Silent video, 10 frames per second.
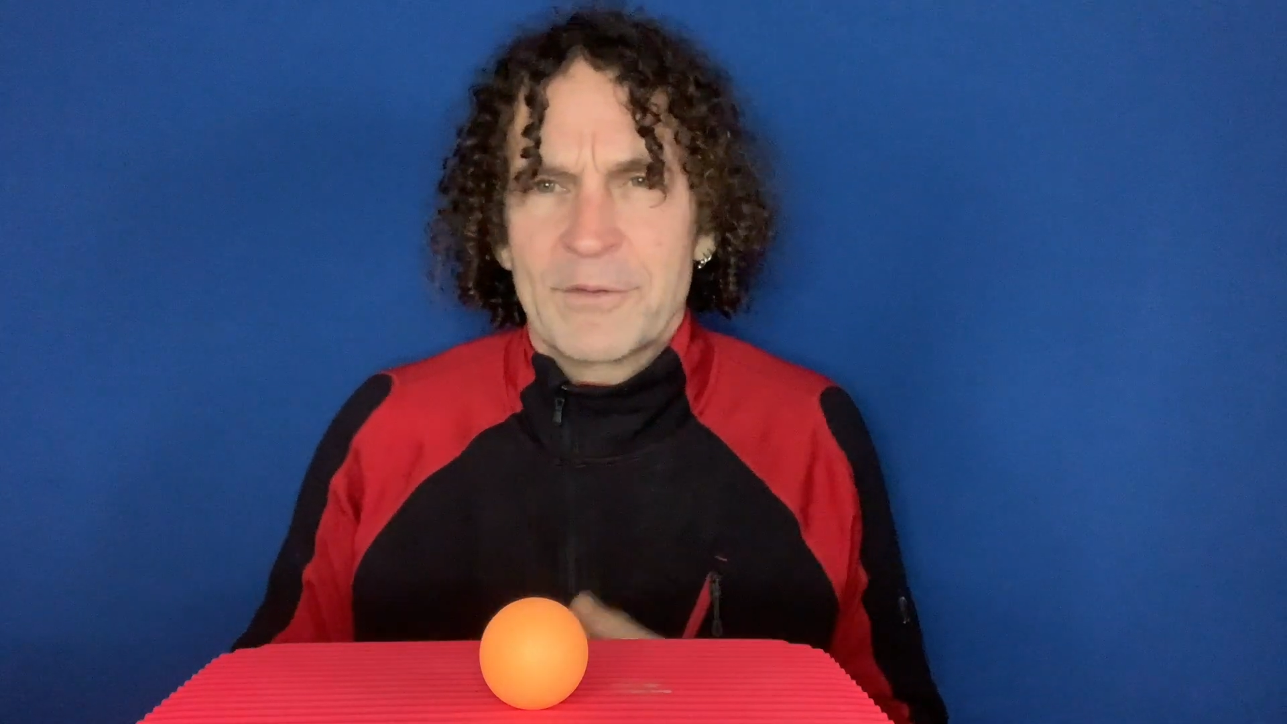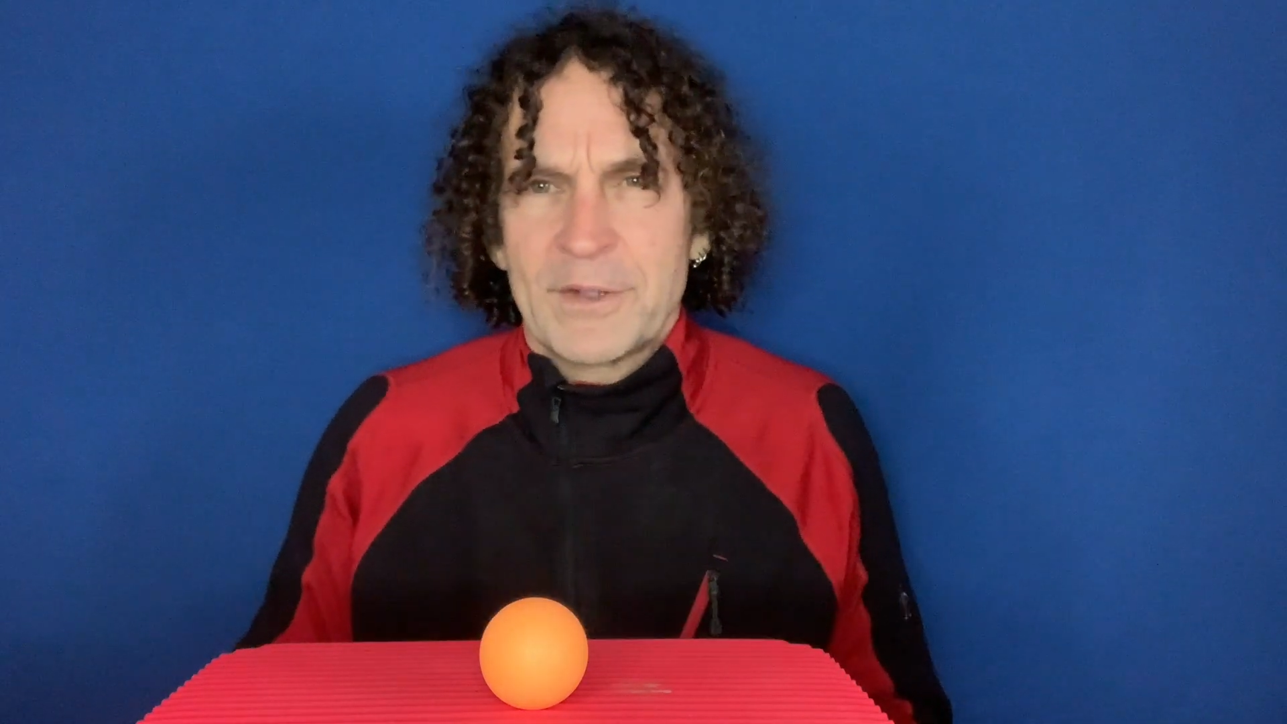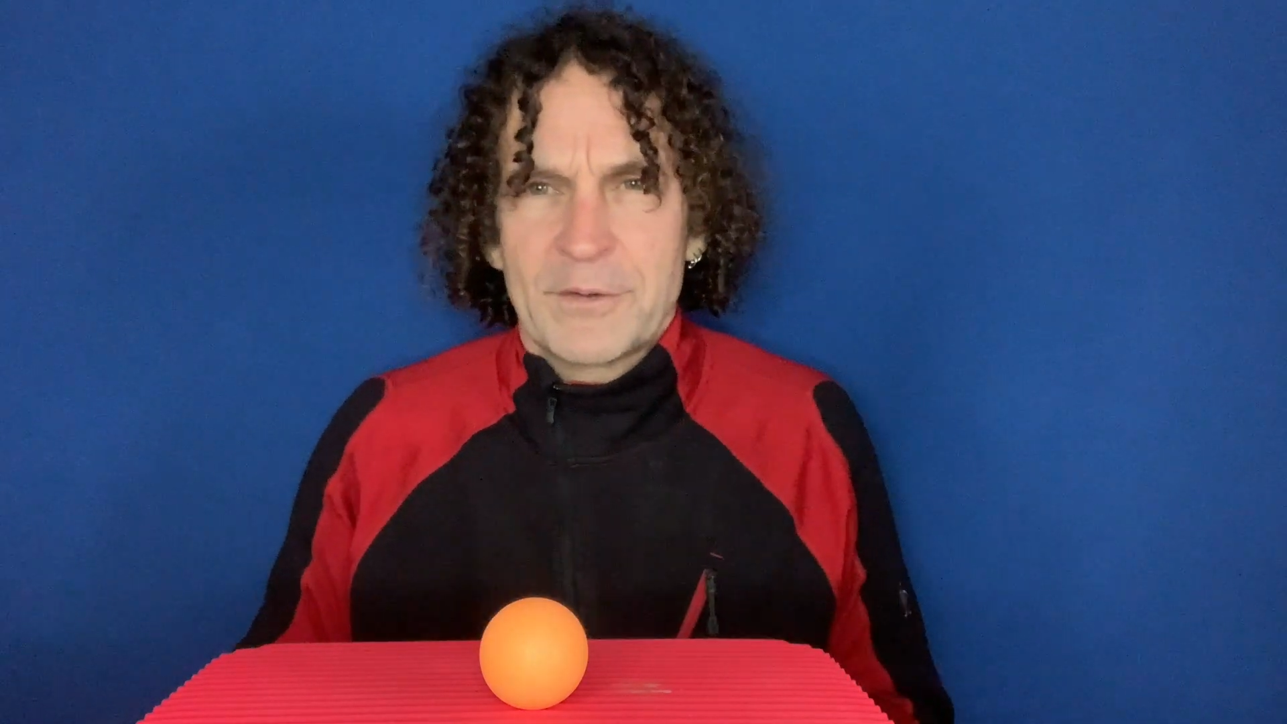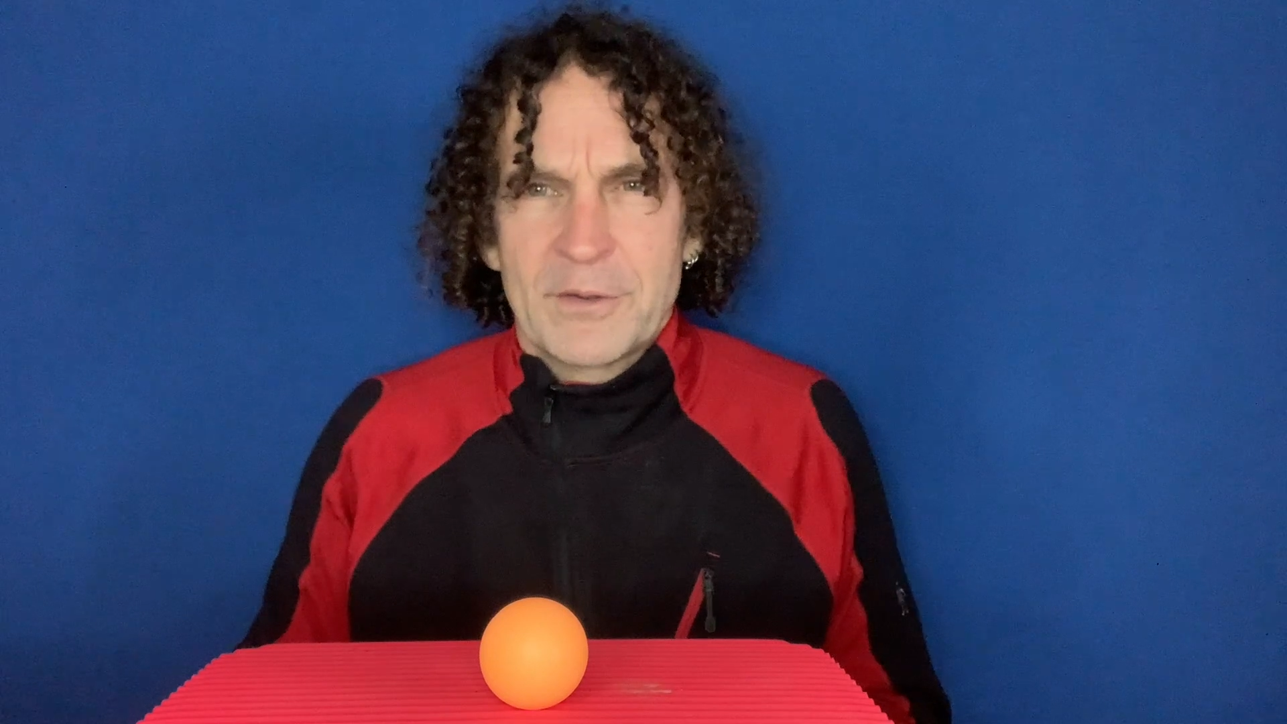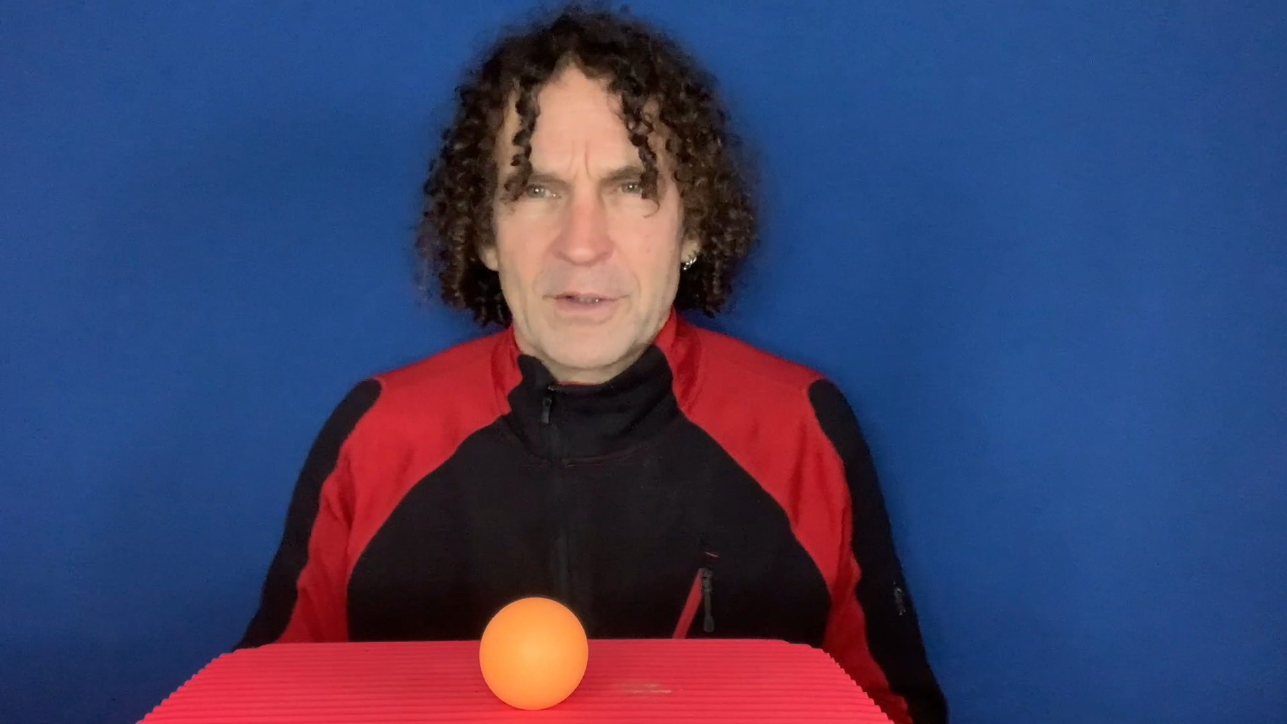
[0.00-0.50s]

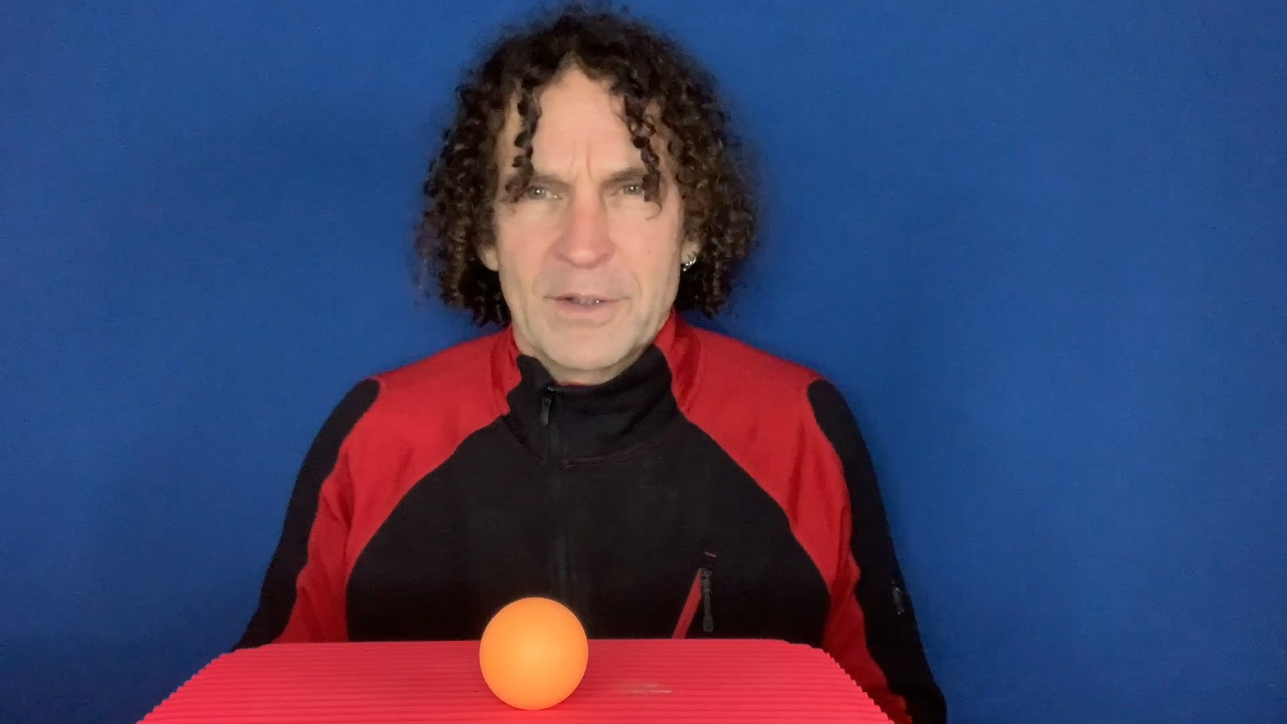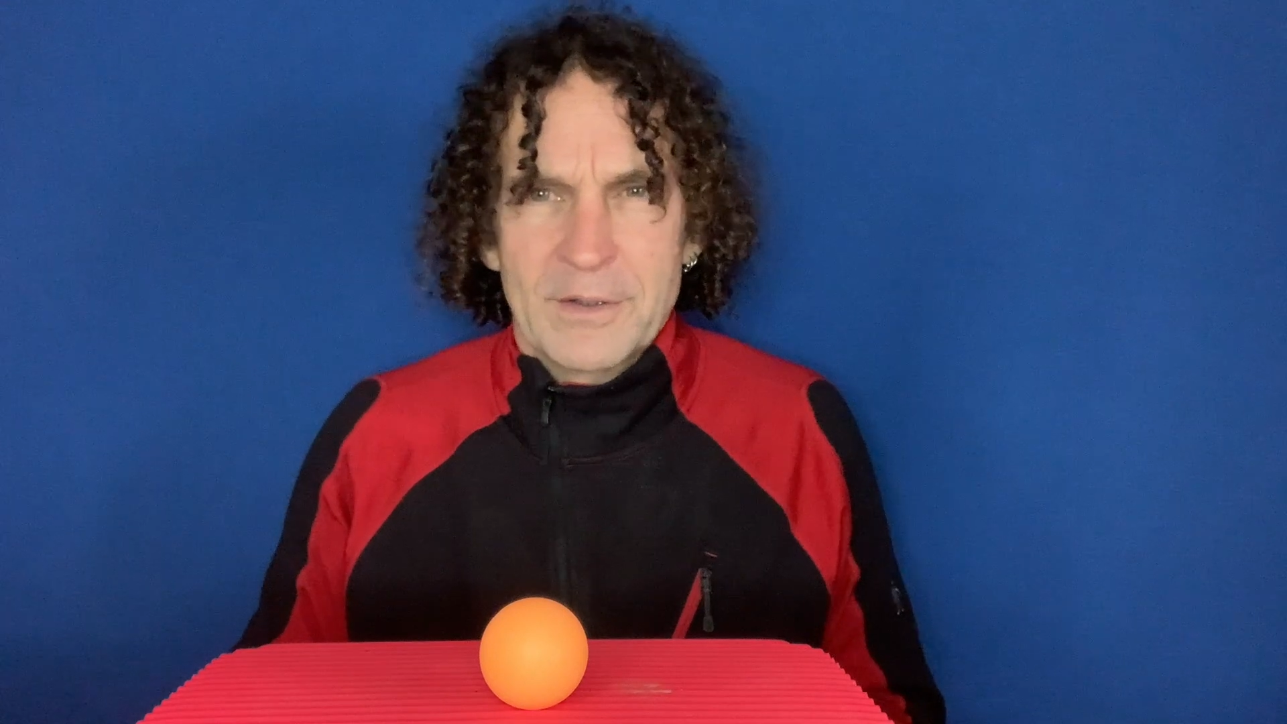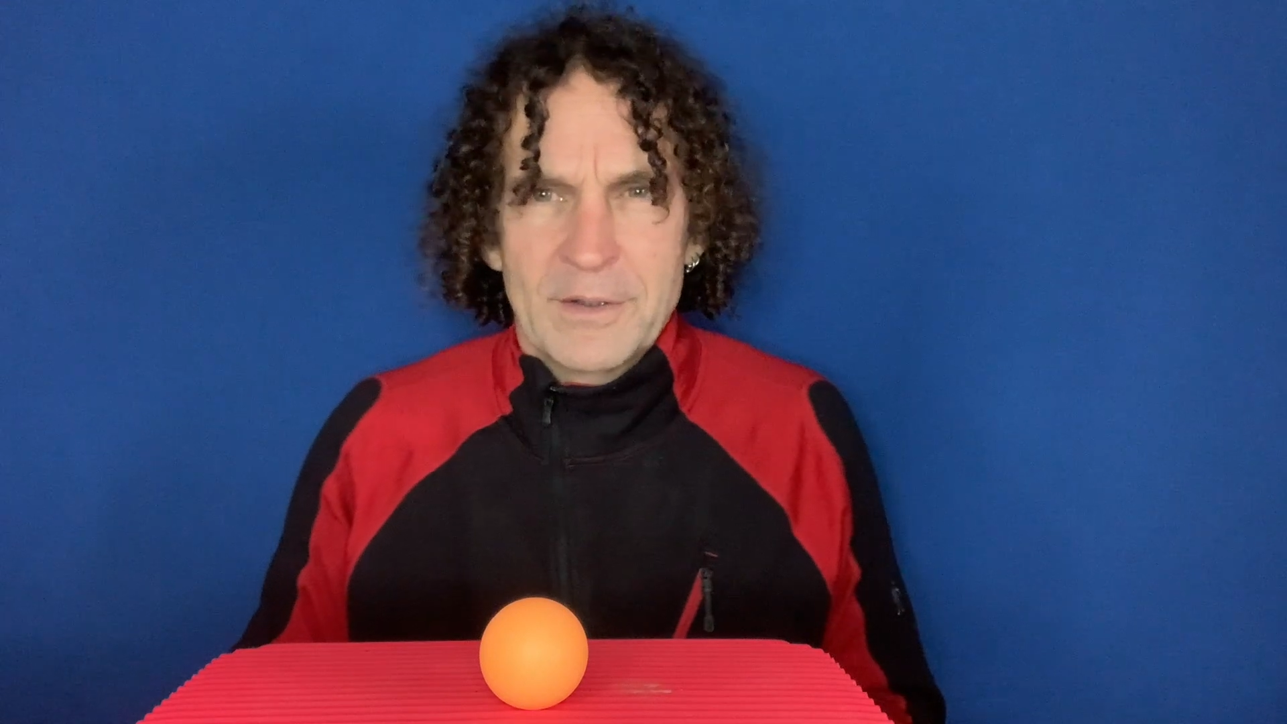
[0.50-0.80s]
touching it?